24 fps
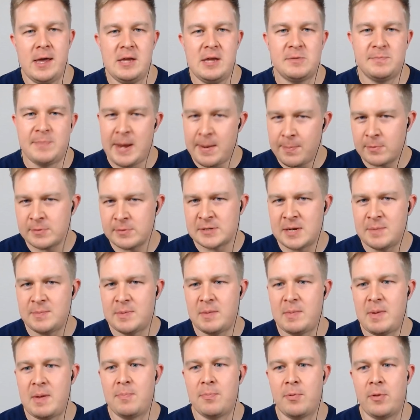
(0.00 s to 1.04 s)
is people seem
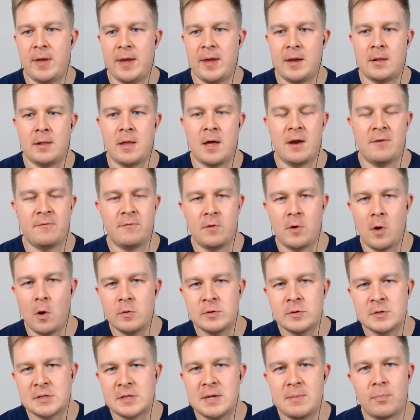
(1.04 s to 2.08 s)
to be playing a lot of
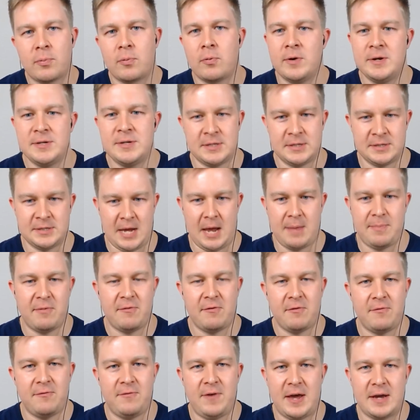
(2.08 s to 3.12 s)
Ghostly Prison type
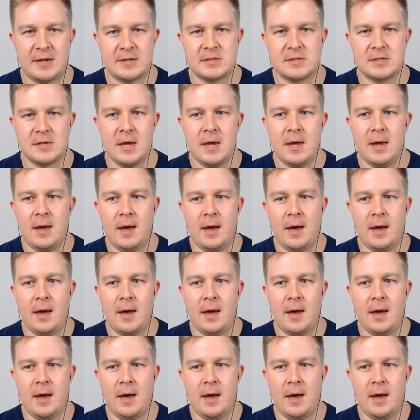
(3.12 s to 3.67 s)
of effects.